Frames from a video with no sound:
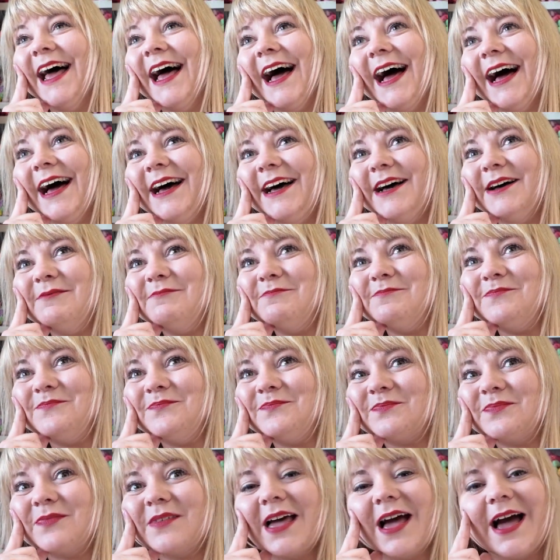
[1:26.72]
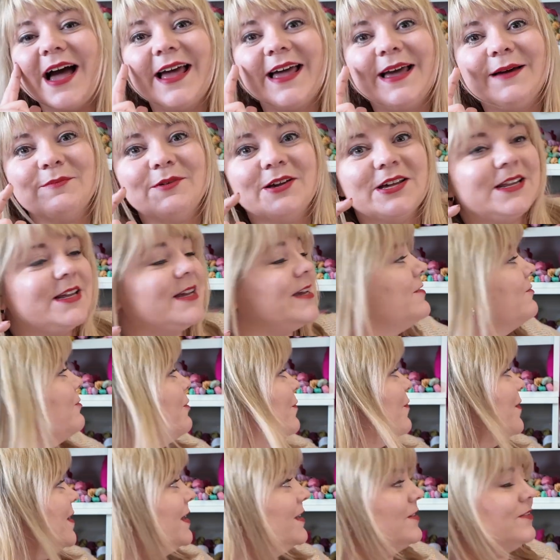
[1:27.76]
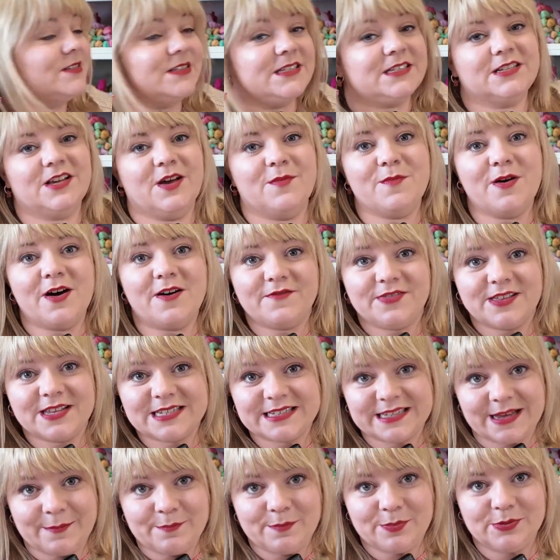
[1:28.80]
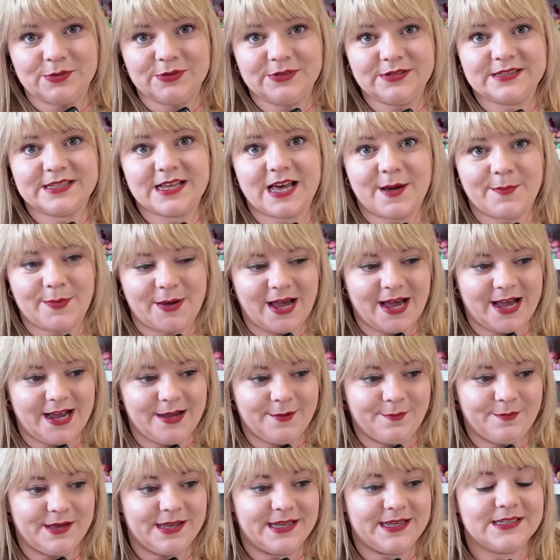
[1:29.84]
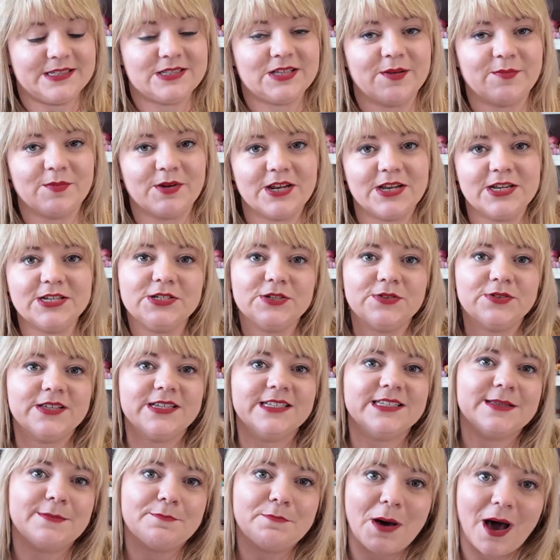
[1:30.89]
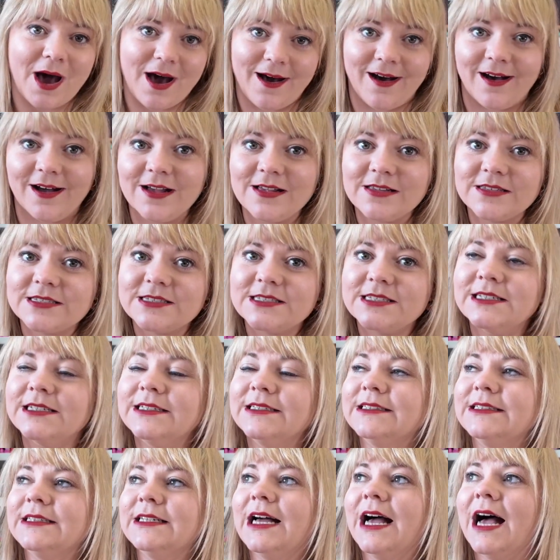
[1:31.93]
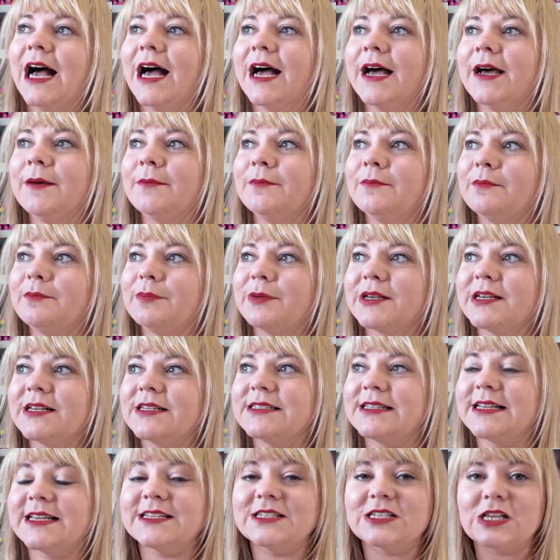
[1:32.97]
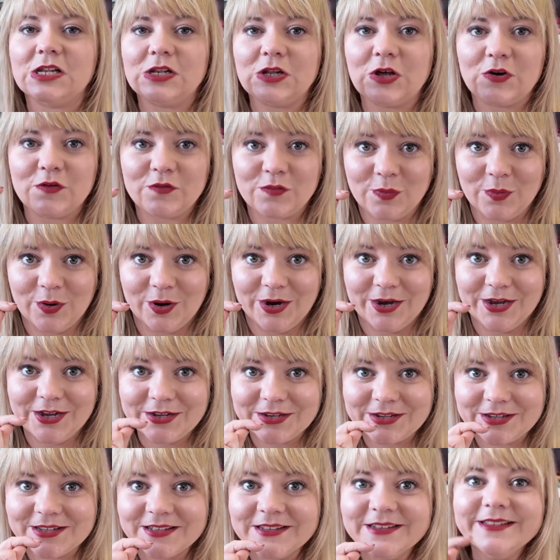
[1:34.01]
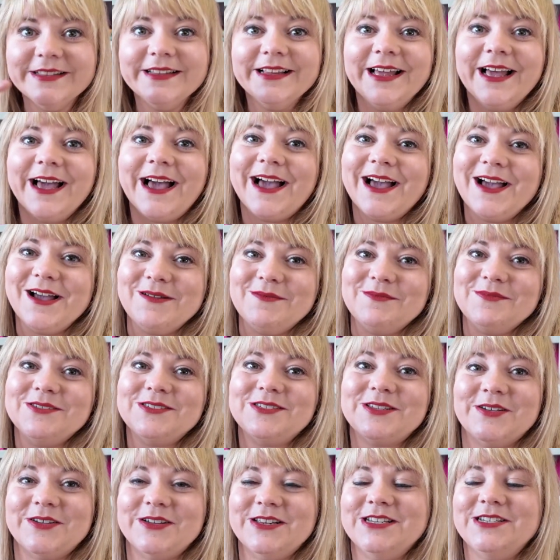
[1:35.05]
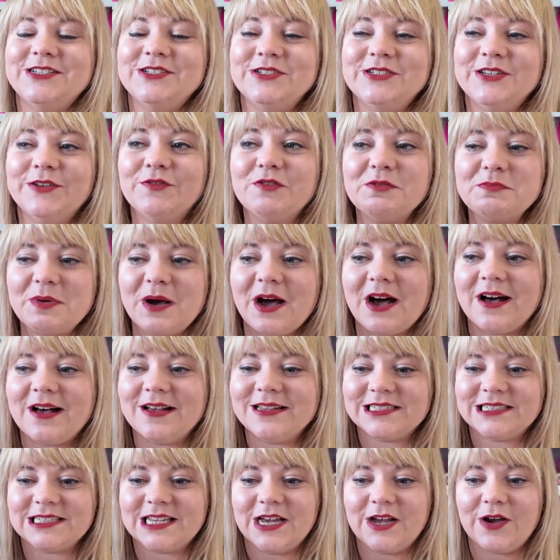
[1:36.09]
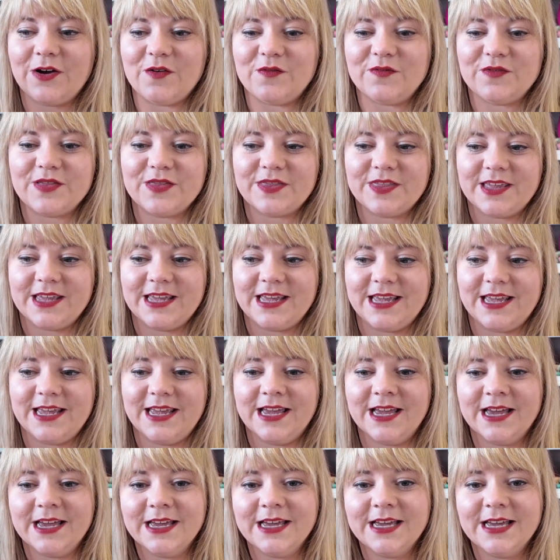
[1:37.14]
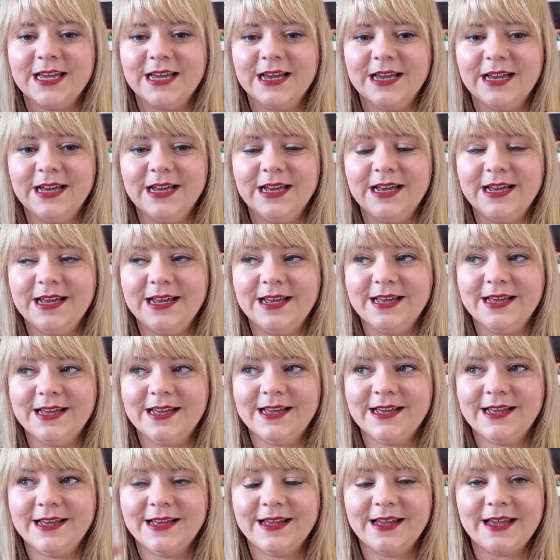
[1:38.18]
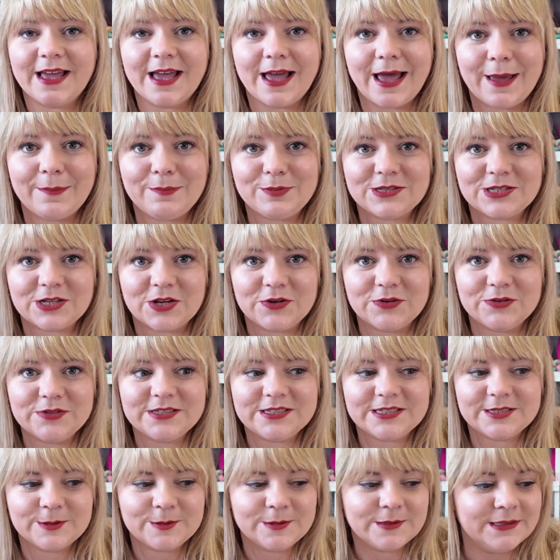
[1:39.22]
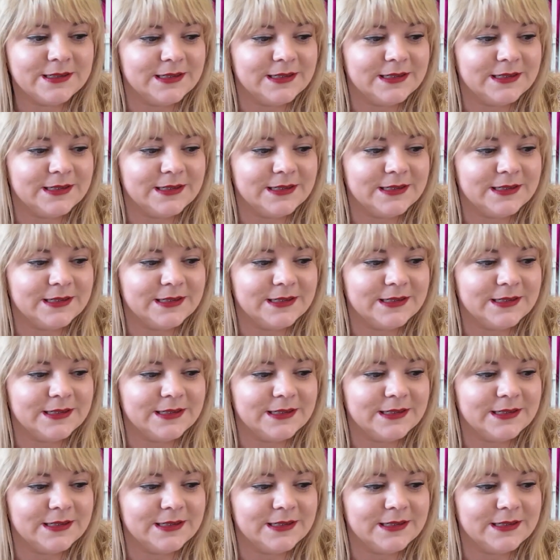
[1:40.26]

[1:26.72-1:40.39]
I am going to reveal some of the samples that are behind me. So I'm going to do these in parts because it is a lot of work. So I'm going to do different parts of the episodes.